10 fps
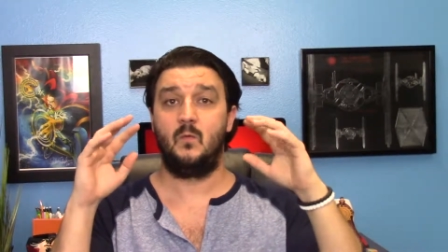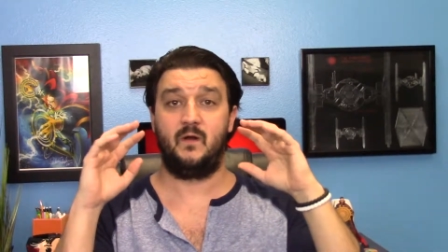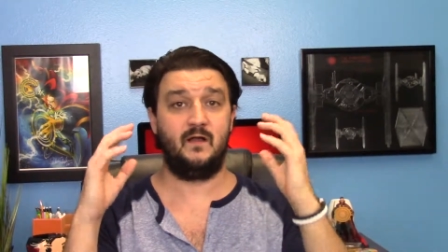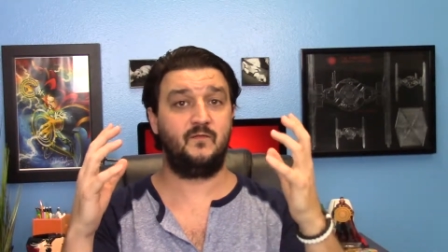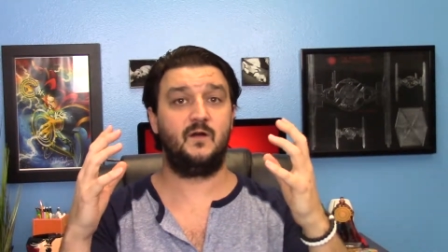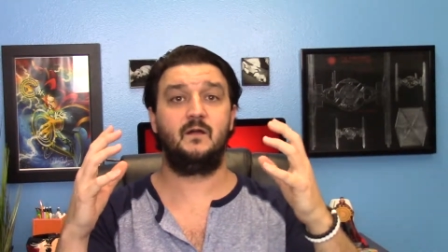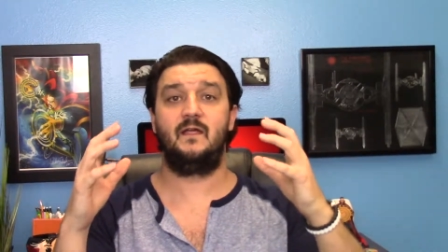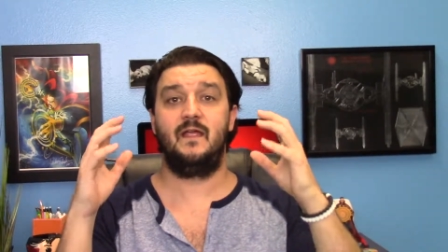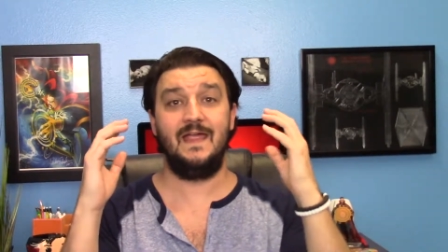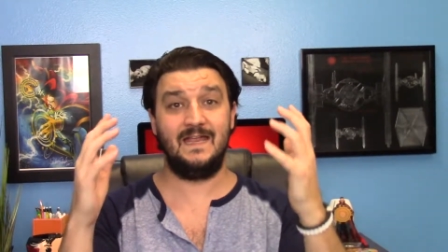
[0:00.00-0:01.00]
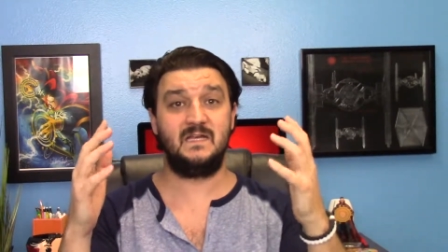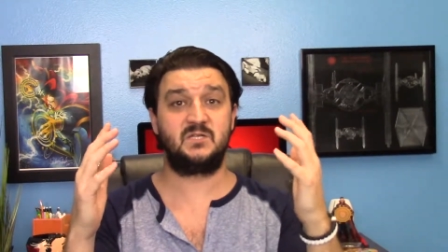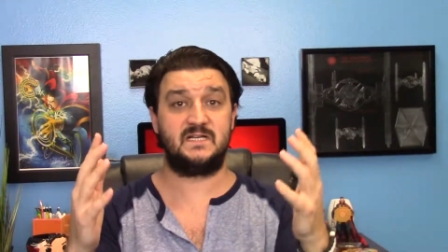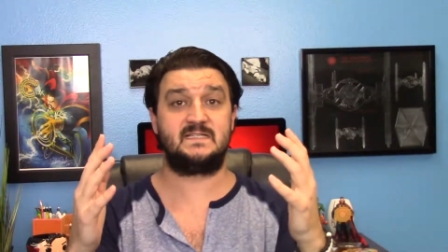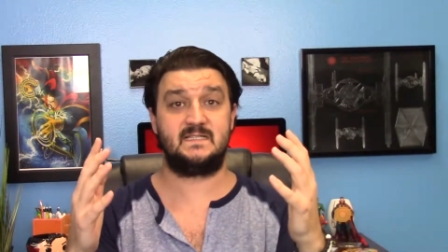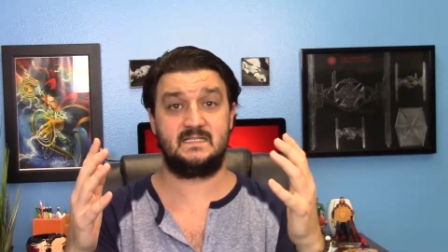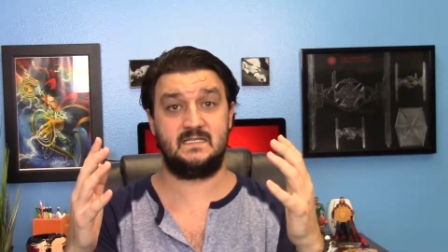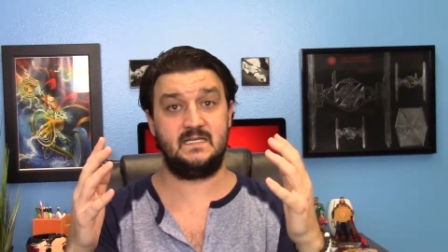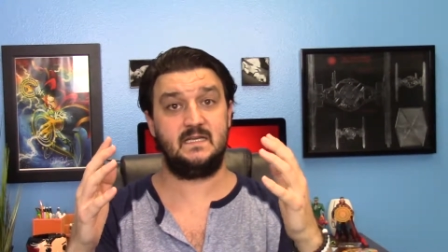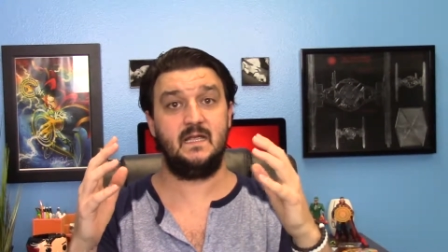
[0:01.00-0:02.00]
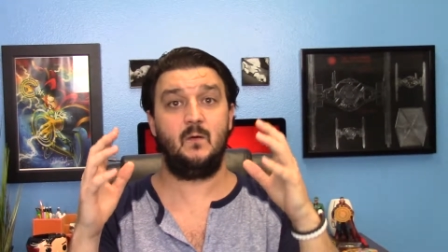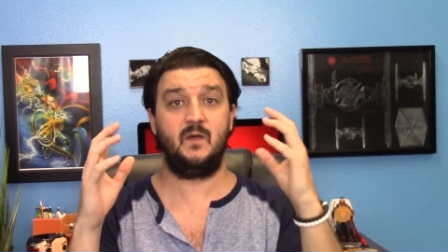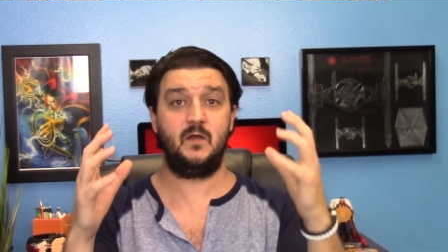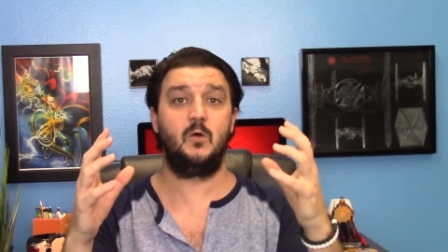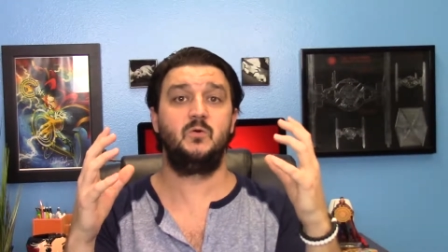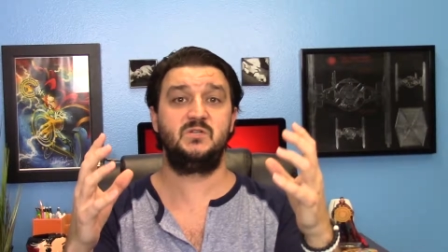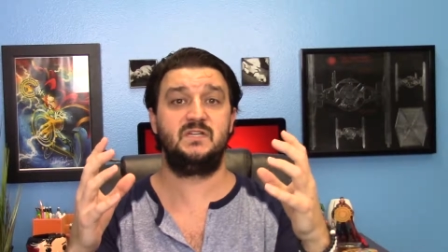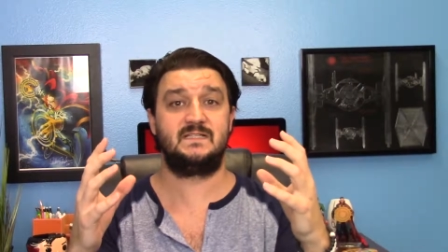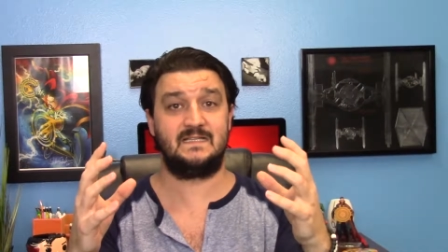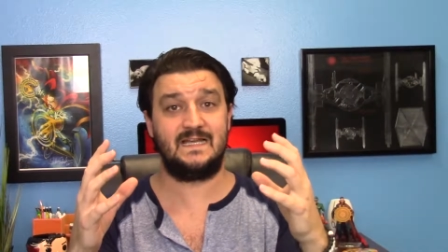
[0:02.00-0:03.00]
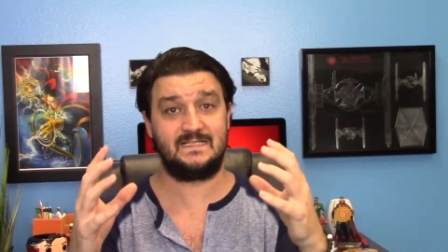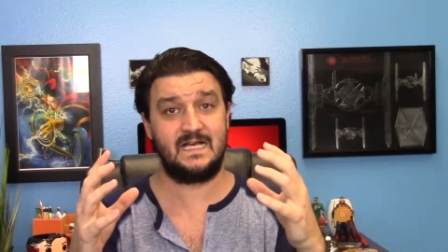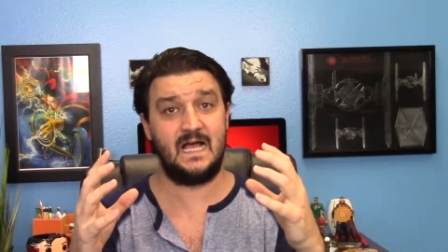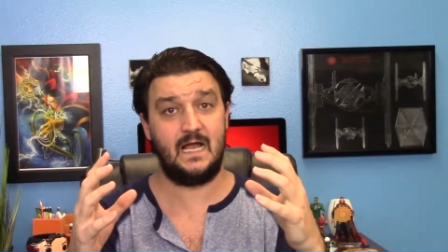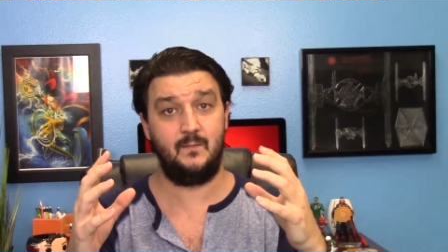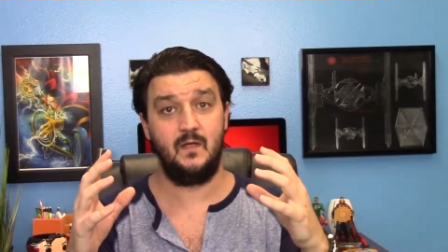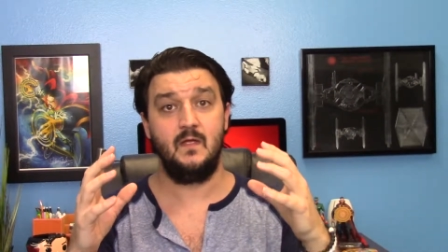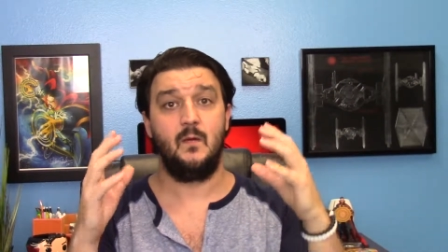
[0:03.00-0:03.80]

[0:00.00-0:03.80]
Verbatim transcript: whatever, in Justice League, and we know who she is at that time.